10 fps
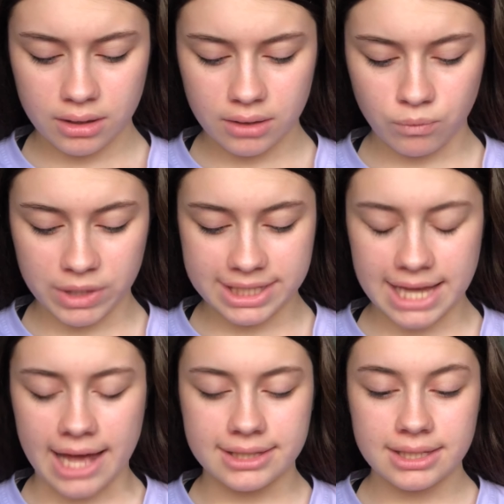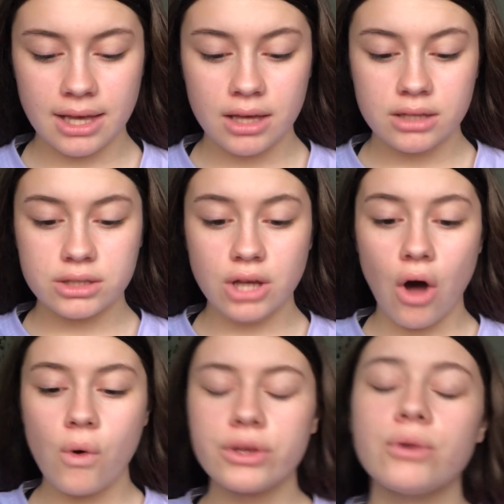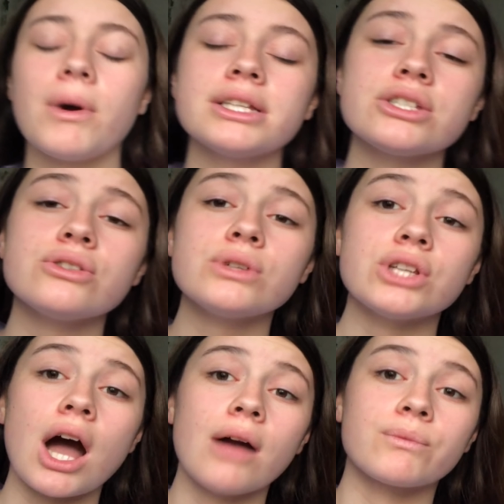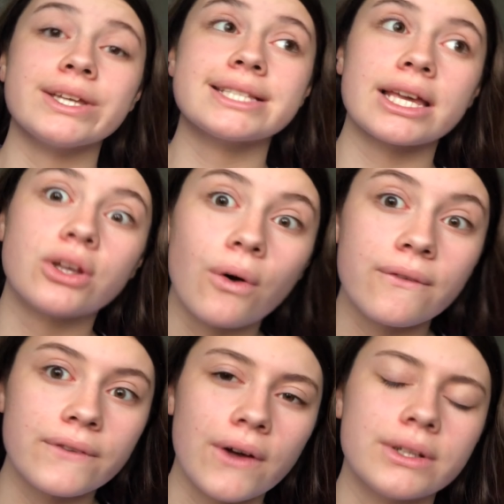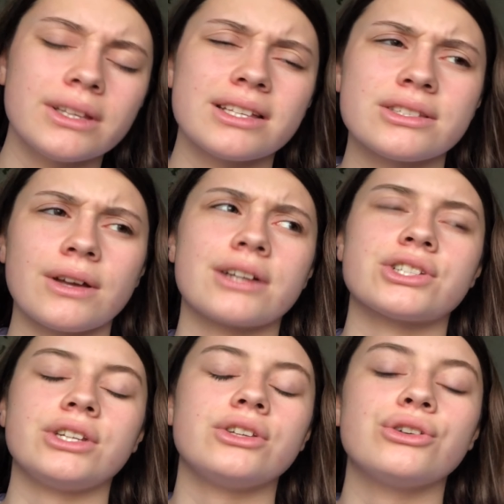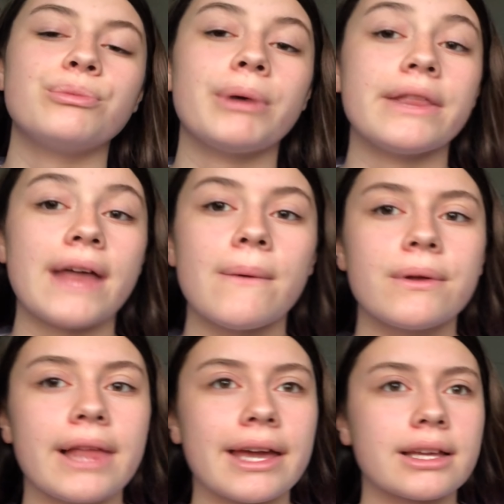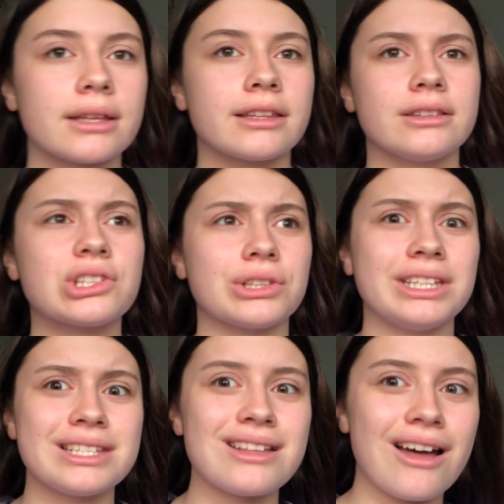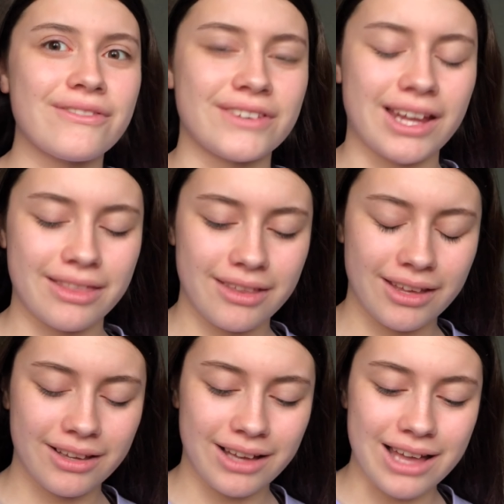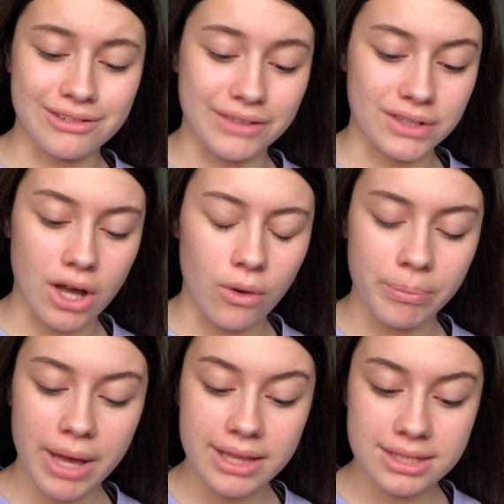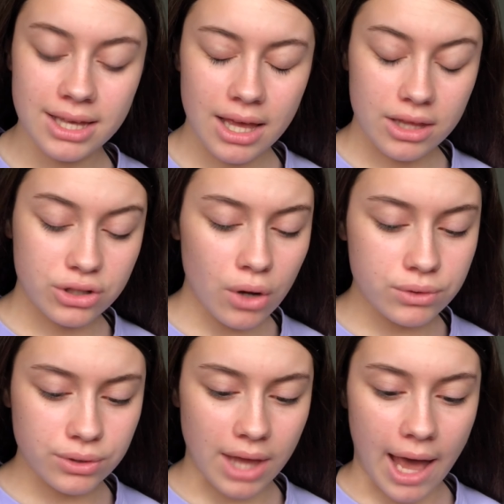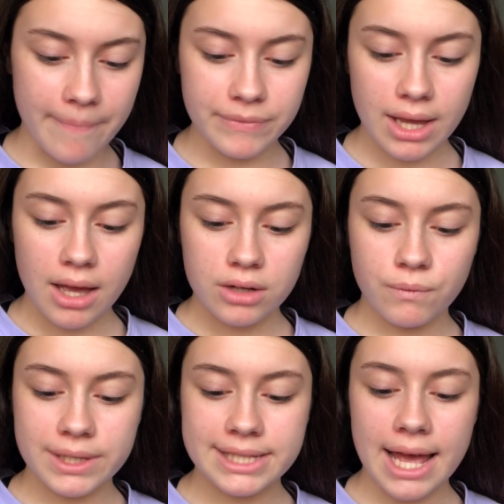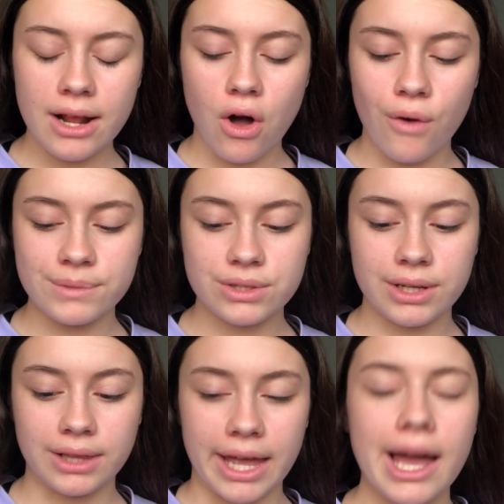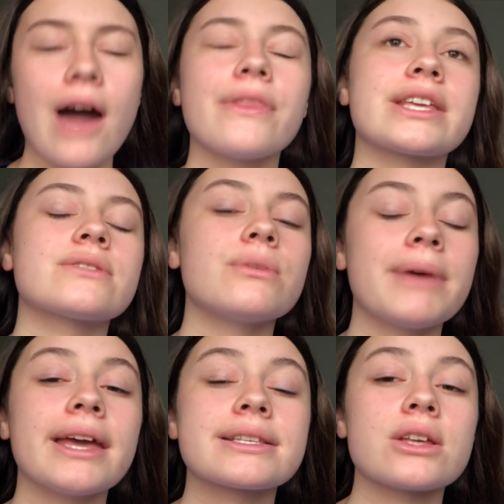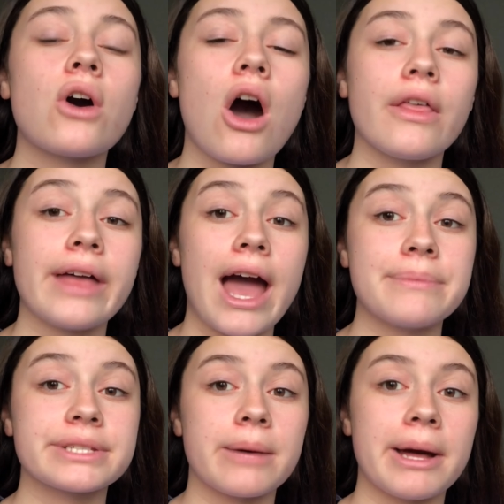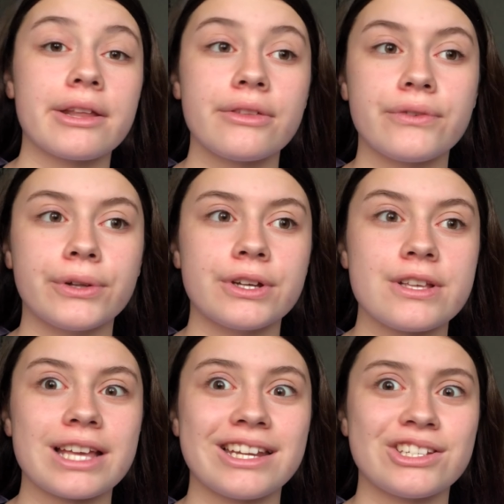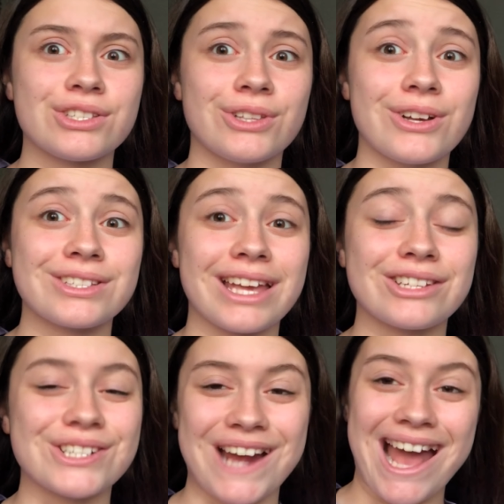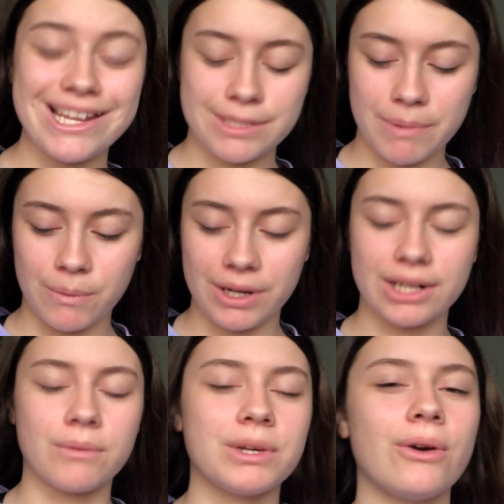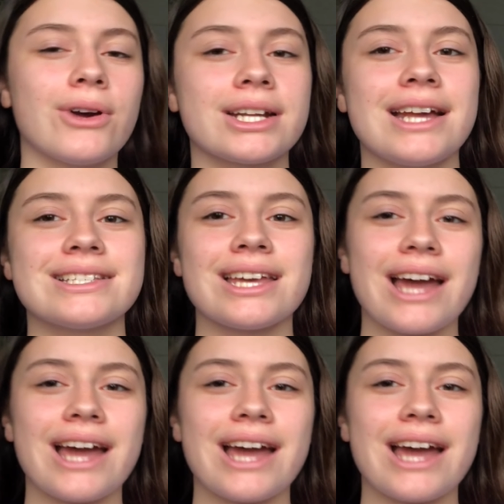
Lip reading: Reset. So you want to not reset your whole phone unless you actually do, but that will like delete stuff, and I don't even know, but don't do that. Reset home screen layout. This will make so all the apps come out of the folders and it just looks like trash, but we're gonna reorganize it.